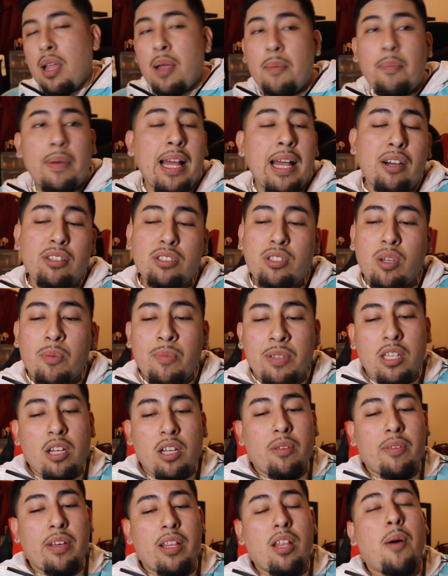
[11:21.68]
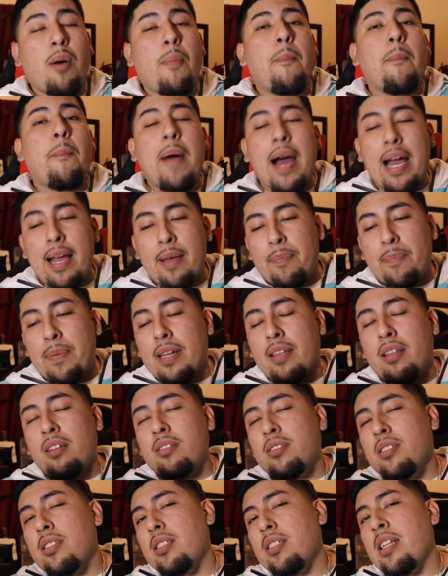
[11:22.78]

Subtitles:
But that was Como Te Olvido by Perdidos de